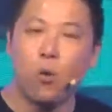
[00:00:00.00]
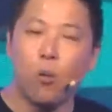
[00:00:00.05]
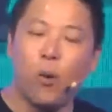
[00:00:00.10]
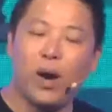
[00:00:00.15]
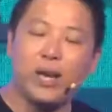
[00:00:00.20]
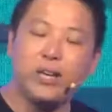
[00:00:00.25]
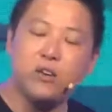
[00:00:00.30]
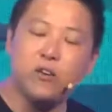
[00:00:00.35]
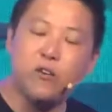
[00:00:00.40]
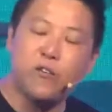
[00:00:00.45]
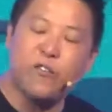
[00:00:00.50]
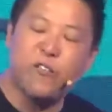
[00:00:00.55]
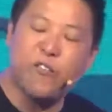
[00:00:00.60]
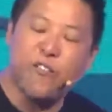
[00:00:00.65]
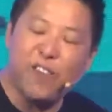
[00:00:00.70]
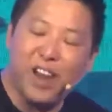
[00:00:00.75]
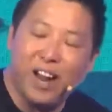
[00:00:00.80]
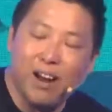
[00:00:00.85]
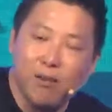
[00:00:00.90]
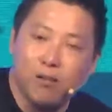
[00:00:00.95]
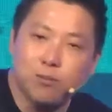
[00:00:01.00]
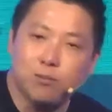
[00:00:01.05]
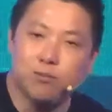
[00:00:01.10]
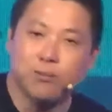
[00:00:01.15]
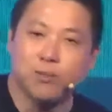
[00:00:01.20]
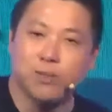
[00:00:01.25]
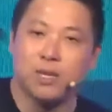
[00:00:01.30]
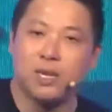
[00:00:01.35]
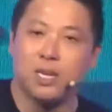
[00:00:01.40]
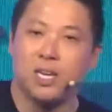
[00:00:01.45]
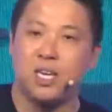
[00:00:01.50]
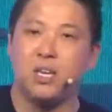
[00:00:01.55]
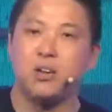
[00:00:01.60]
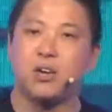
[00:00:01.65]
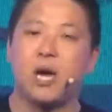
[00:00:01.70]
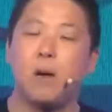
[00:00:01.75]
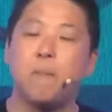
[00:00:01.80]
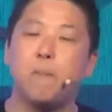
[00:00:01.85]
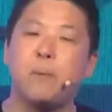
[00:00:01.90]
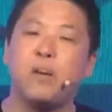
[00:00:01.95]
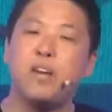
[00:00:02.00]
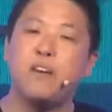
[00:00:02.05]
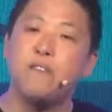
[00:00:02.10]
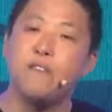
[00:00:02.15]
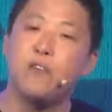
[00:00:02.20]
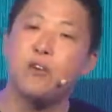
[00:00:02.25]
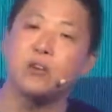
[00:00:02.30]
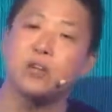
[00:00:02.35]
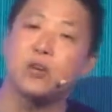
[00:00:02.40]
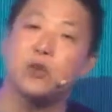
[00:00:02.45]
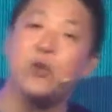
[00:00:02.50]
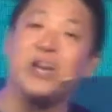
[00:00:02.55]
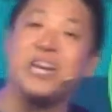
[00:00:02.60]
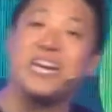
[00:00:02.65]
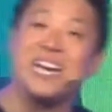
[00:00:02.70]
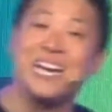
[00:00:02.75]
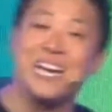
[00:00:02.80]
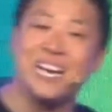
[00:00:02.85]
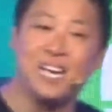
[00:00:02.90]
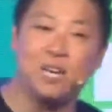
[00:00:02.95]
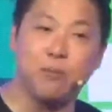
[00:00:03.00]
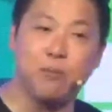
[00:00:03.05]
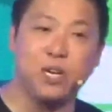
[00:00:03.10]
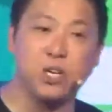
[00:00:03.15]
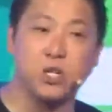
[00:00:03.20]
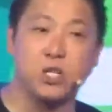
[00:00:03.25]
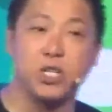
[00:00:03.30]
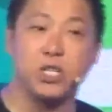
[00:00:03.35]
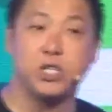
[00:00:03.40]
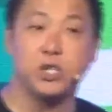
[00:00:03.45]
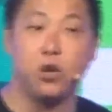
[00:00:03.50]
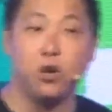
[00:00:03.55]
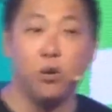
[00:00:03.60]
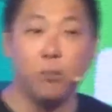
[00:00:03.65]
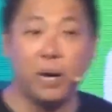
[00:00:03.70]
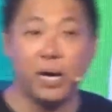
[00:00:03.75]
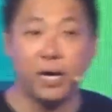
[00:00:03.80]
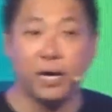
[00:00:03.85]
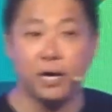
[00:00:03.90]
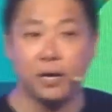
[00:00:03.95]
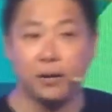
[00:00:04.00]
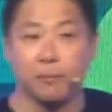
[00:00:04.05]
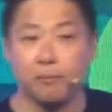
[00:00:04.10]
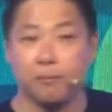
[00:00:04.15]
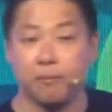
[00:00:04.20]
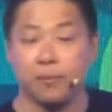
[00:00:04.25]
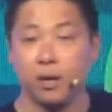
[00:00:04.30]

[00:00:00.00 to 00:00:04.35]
When you fail, you can pivot quickly because it's your own money.